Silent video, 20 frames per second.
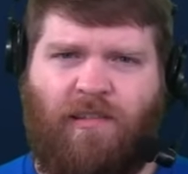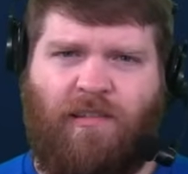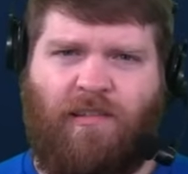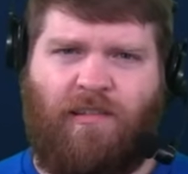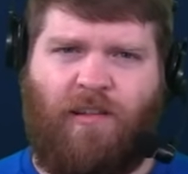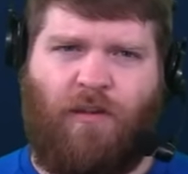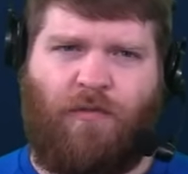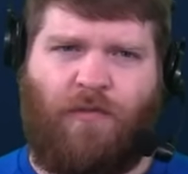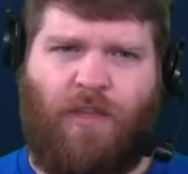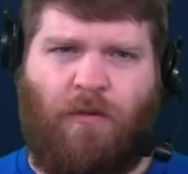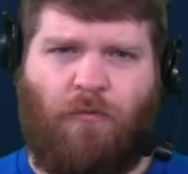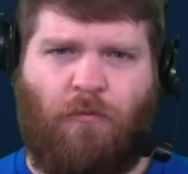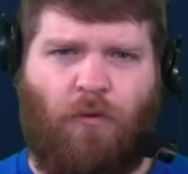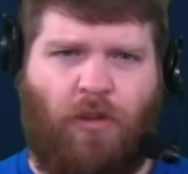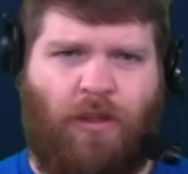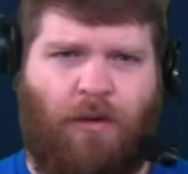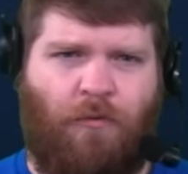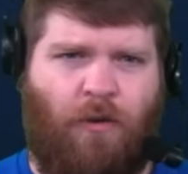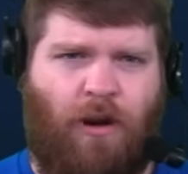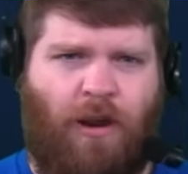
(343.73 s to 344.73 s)
So if they
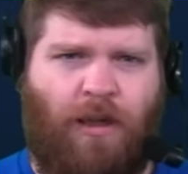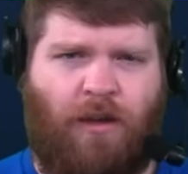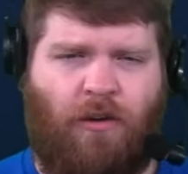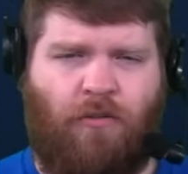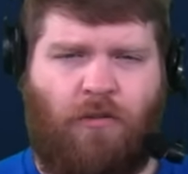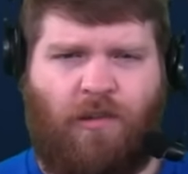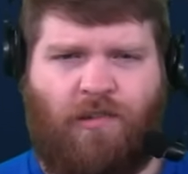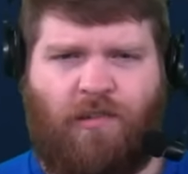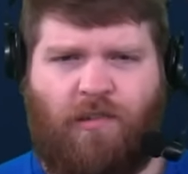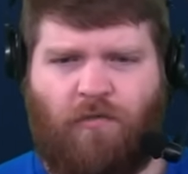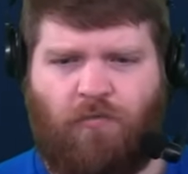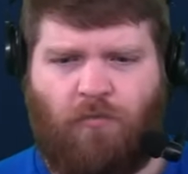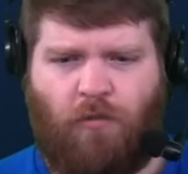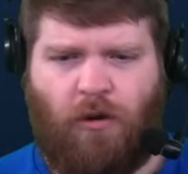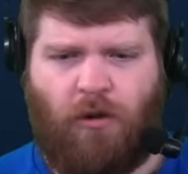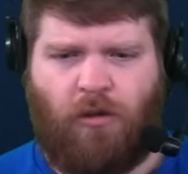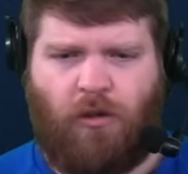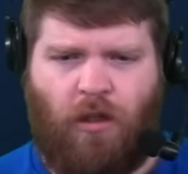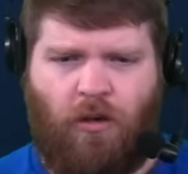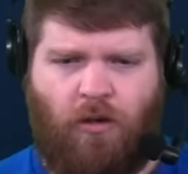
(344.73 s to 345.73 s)
really want to increase his
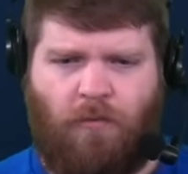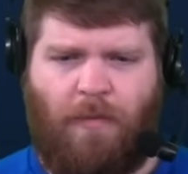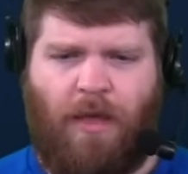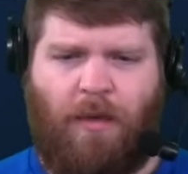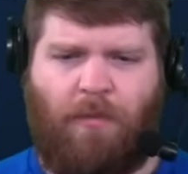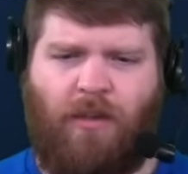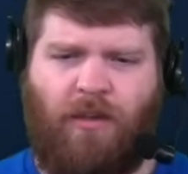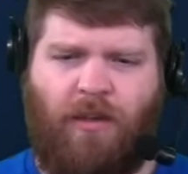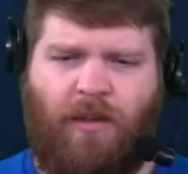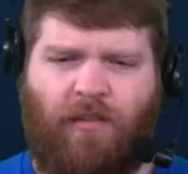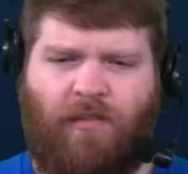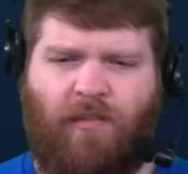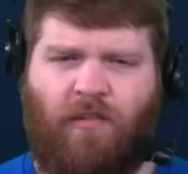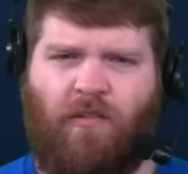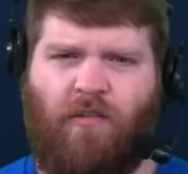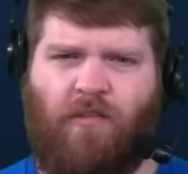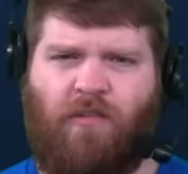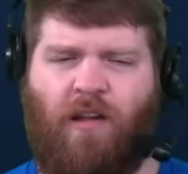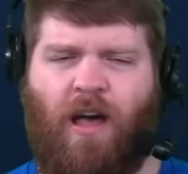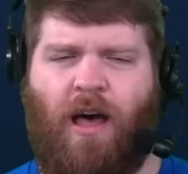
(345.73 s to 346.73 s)
workload, maybe you
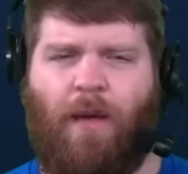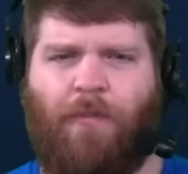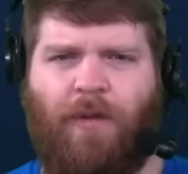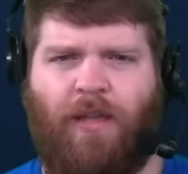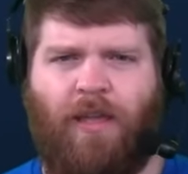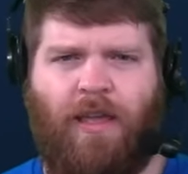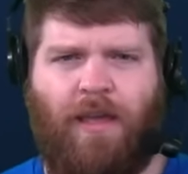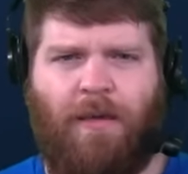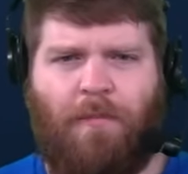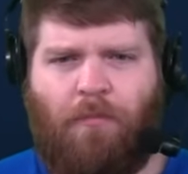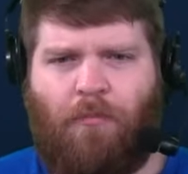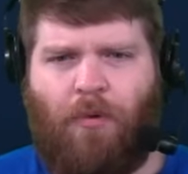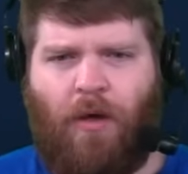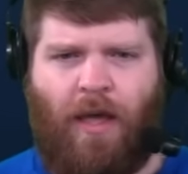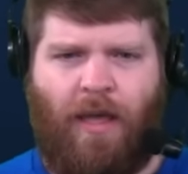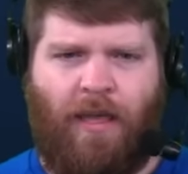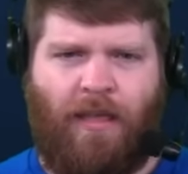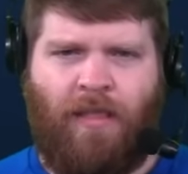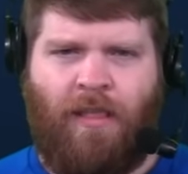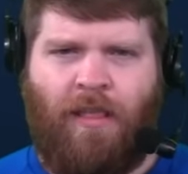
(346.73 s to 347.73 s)
consider shopping him.
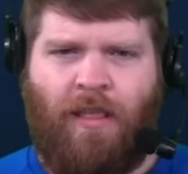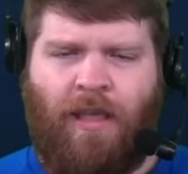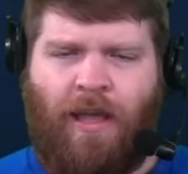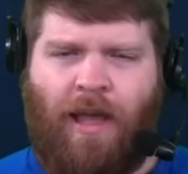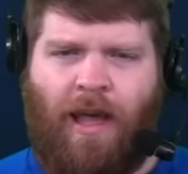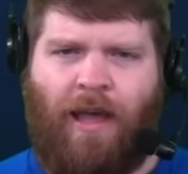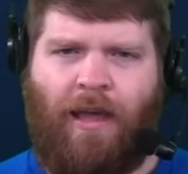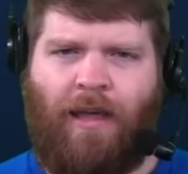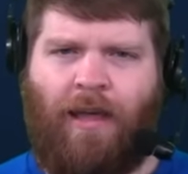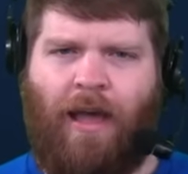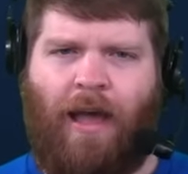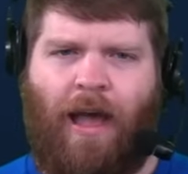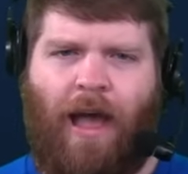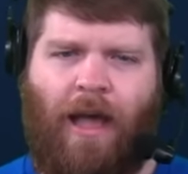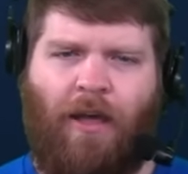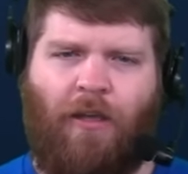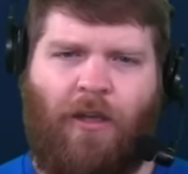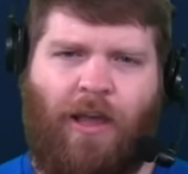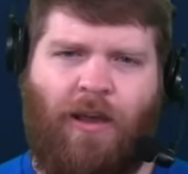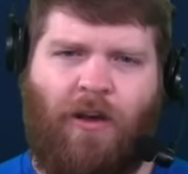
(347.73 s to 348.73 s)
But I,
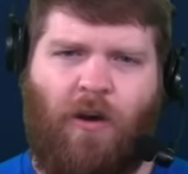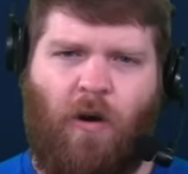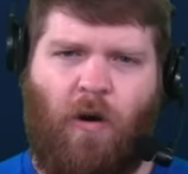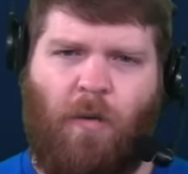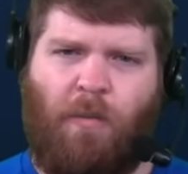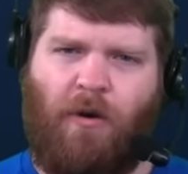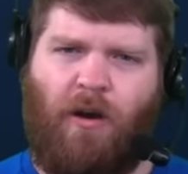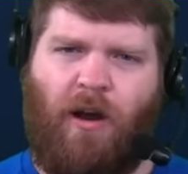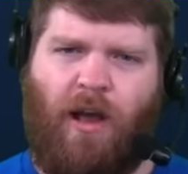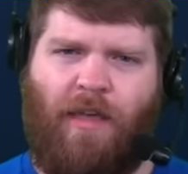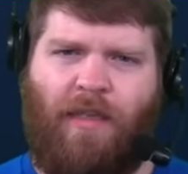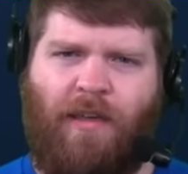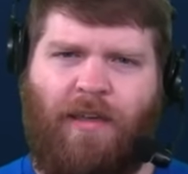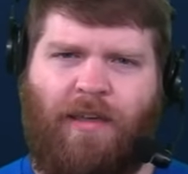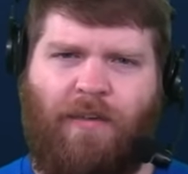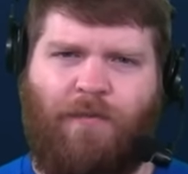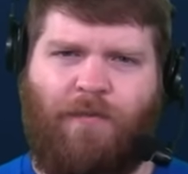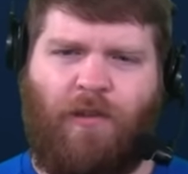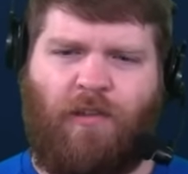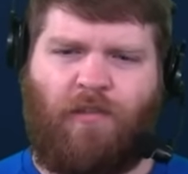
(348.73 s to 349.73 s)
I like Herbert. I think
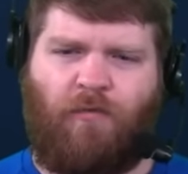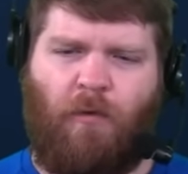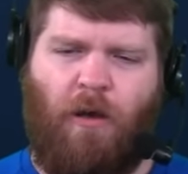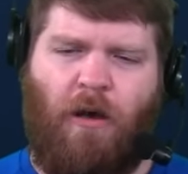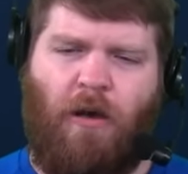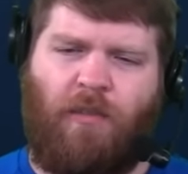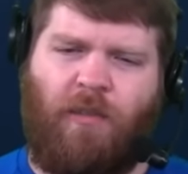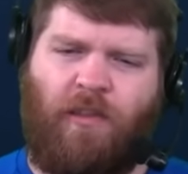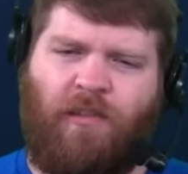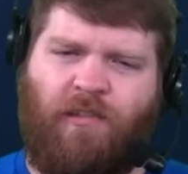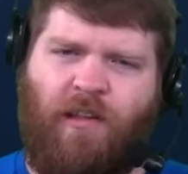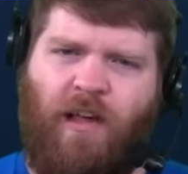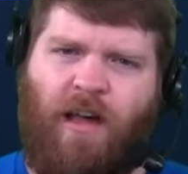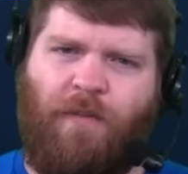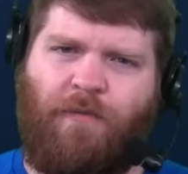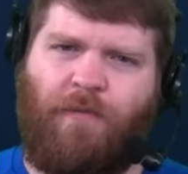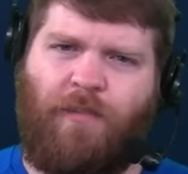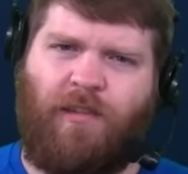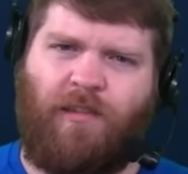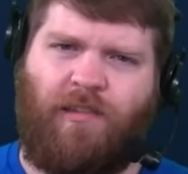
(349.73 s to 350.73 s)
he fits well in this
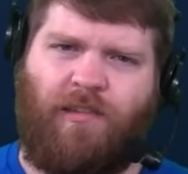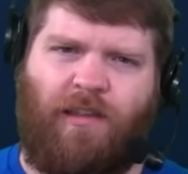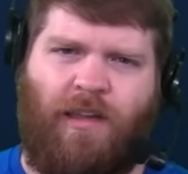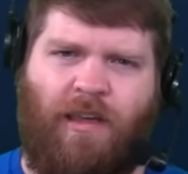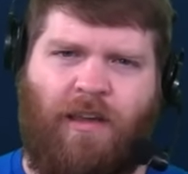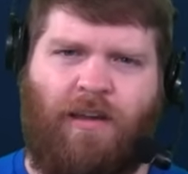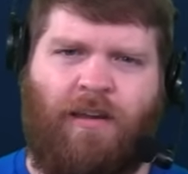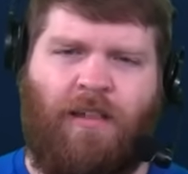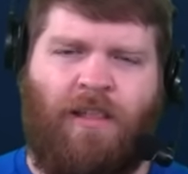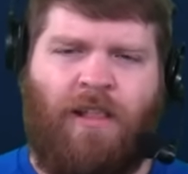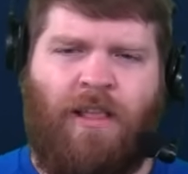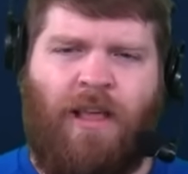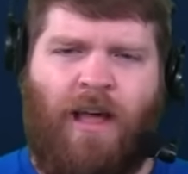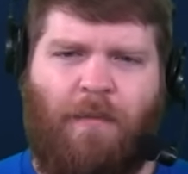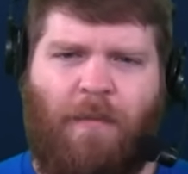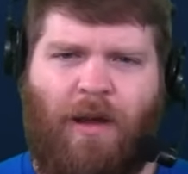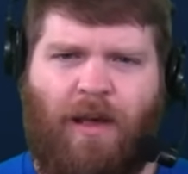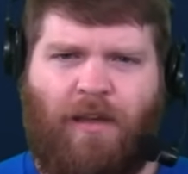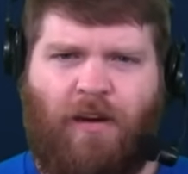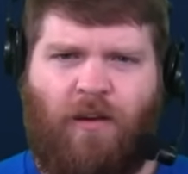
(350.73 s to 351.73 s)
offense. And
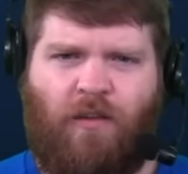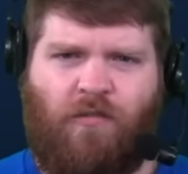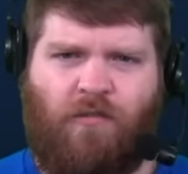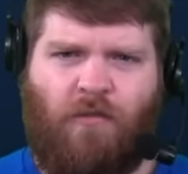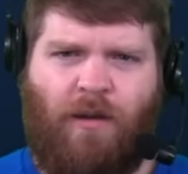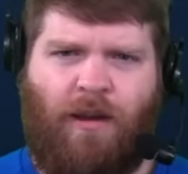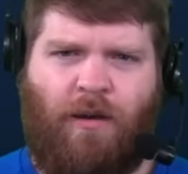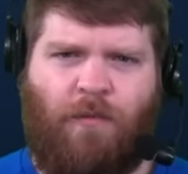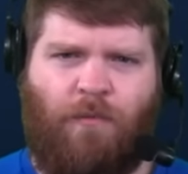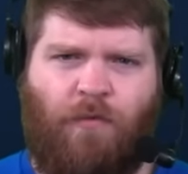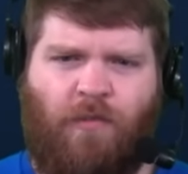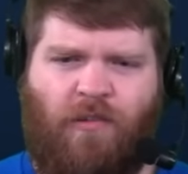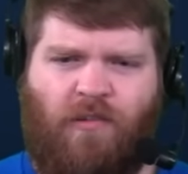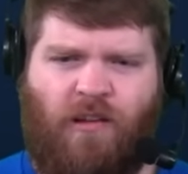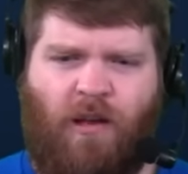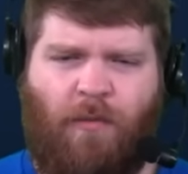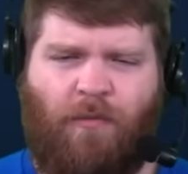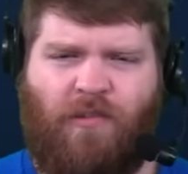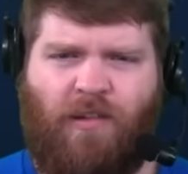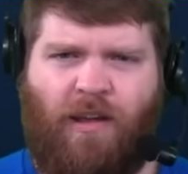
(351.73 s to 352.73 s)
I'm not going to trade him for
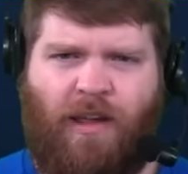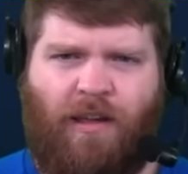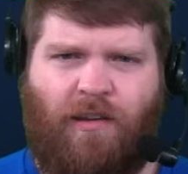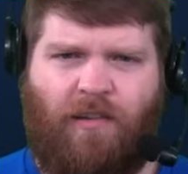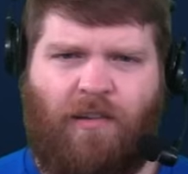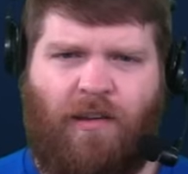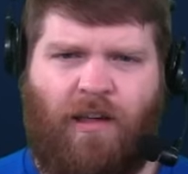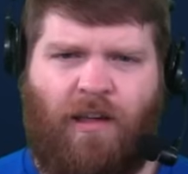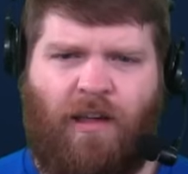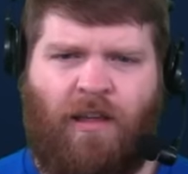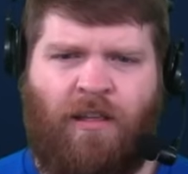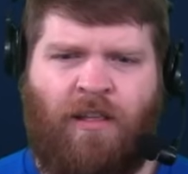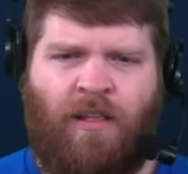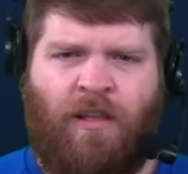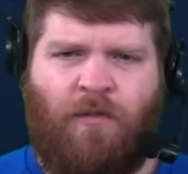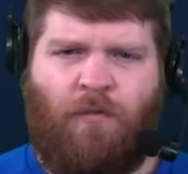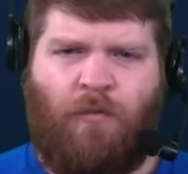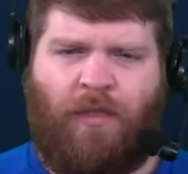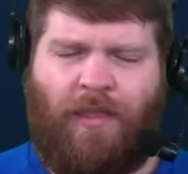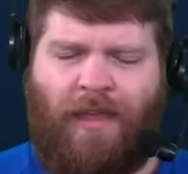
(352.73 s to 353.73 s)
chump change uh,
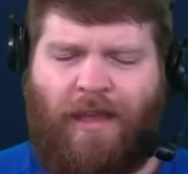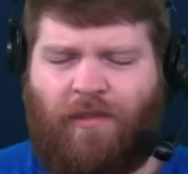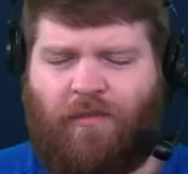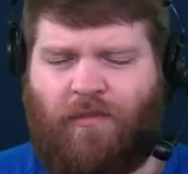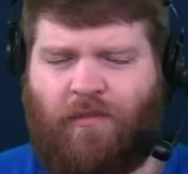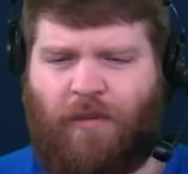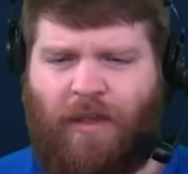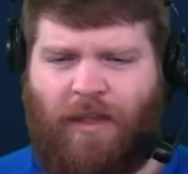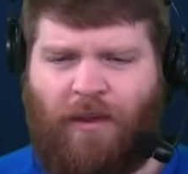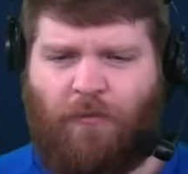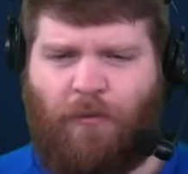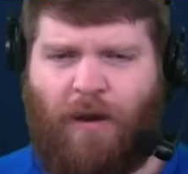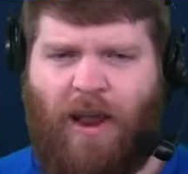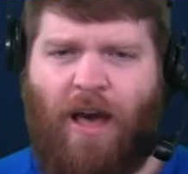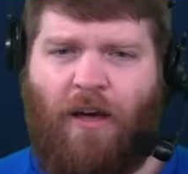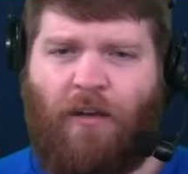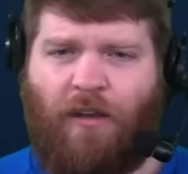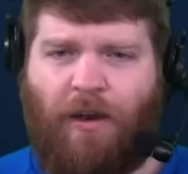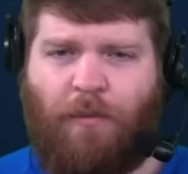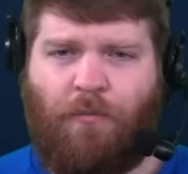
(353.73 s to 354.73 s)
when that's in
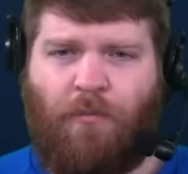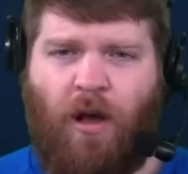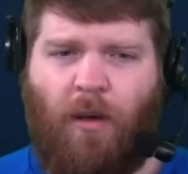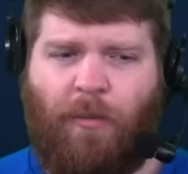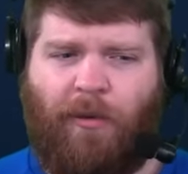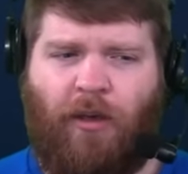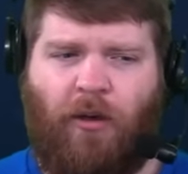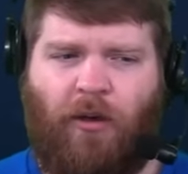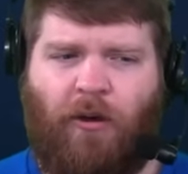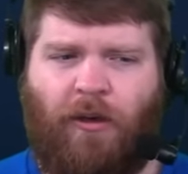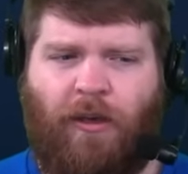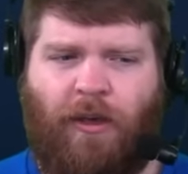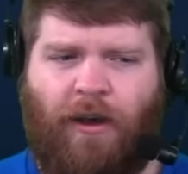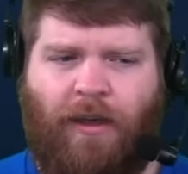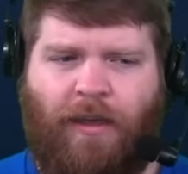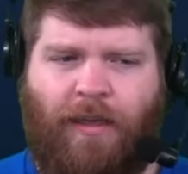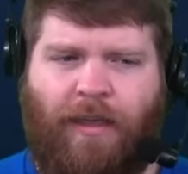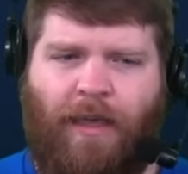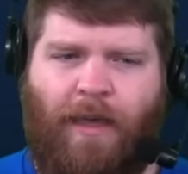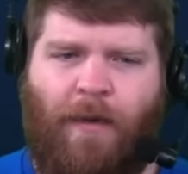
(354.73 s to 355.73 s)
reality probably all you're going
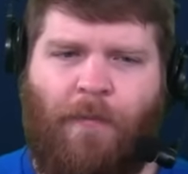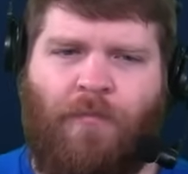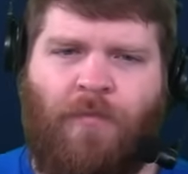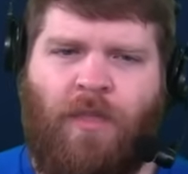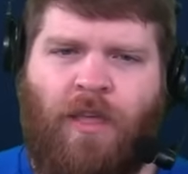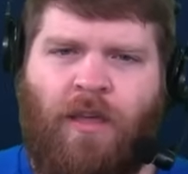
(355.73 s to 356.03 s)
to get.